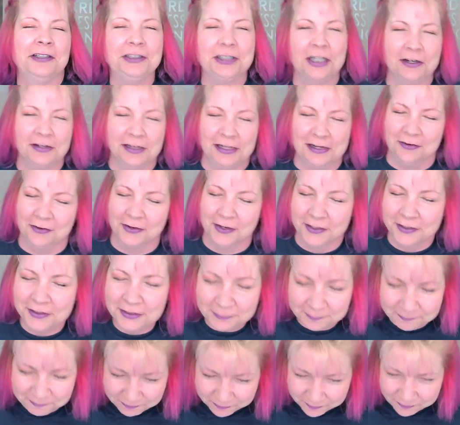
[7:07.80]
Charlie
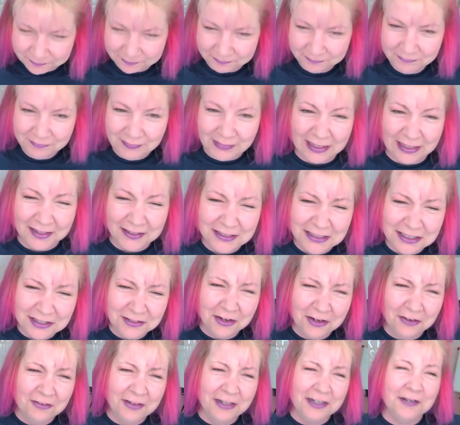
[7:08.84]
horse. Do
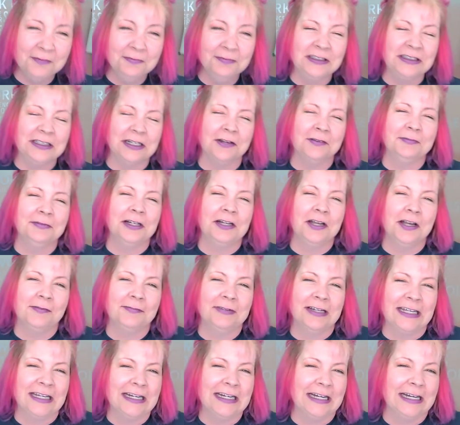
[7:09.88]
you know him? Tell him to
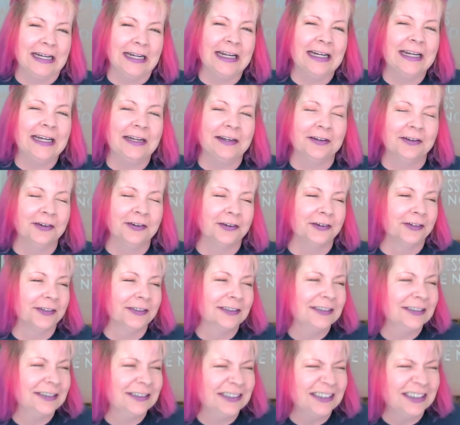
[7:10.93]
come and get it. It
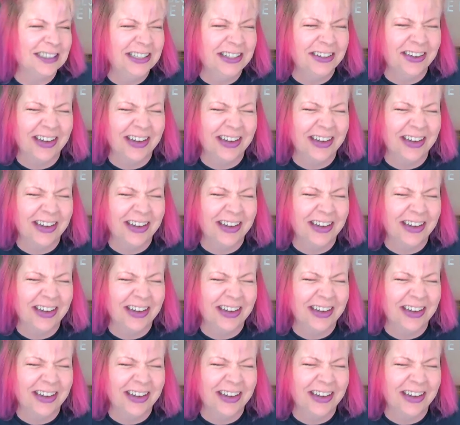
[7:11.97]
hurts.